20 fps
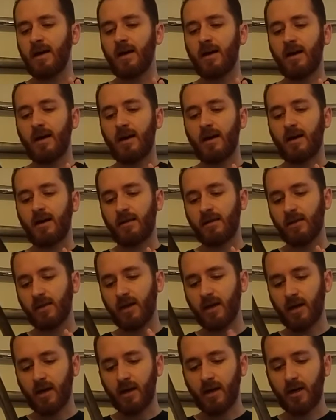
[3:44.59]

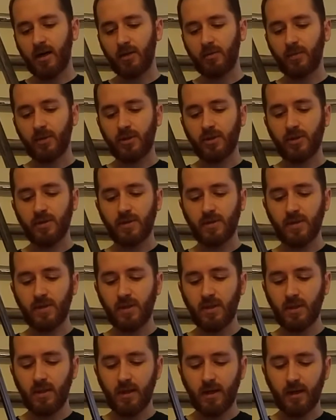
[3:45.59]
the guard, which is
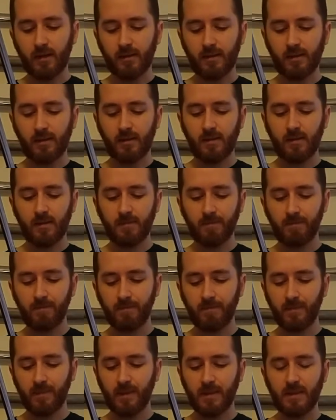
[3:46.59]
not
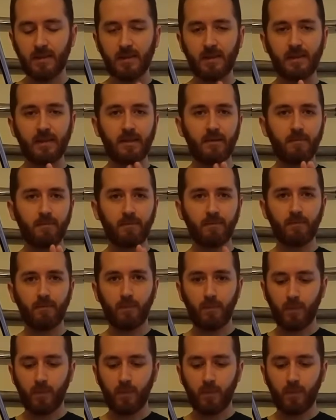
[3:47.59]
necessarily